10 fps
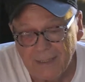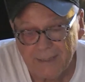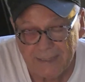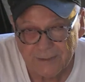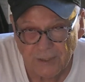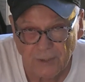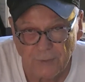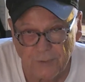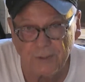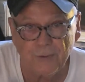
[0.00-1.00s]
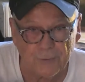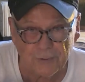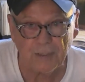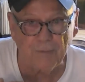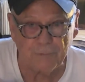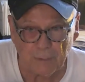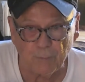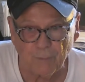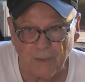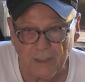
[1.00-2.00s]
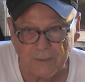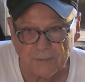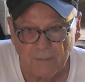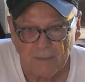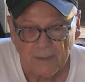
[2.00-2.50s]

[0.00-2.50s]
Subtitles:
And that's how you teach yourself to improvise.